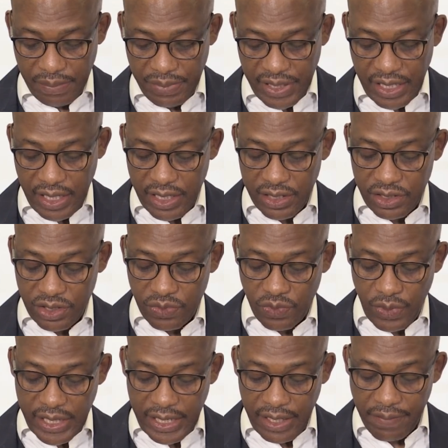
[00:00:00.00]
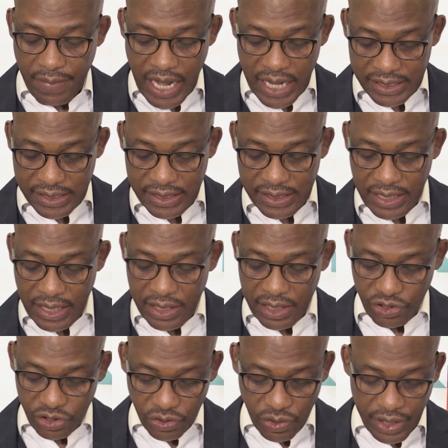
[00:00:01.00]
be it wearing masks and
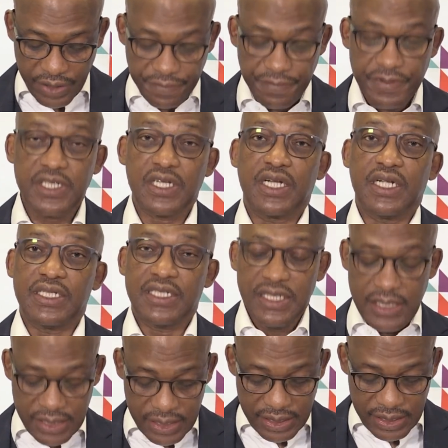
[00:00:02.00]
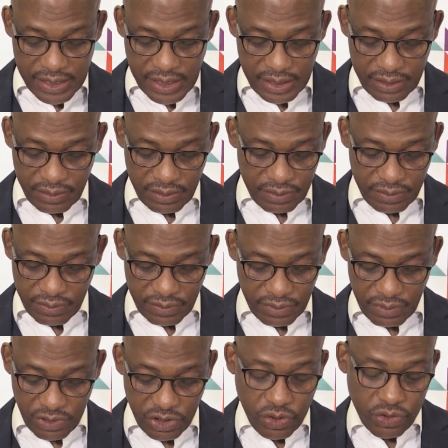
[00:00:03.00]
ensuring physical distancing,
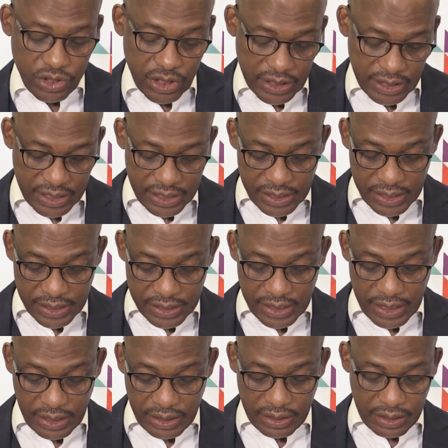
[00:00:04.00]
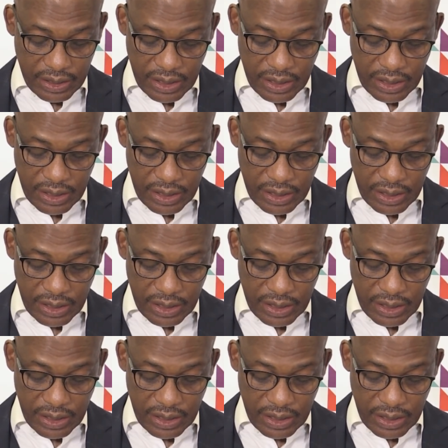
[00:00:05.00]
social distancing,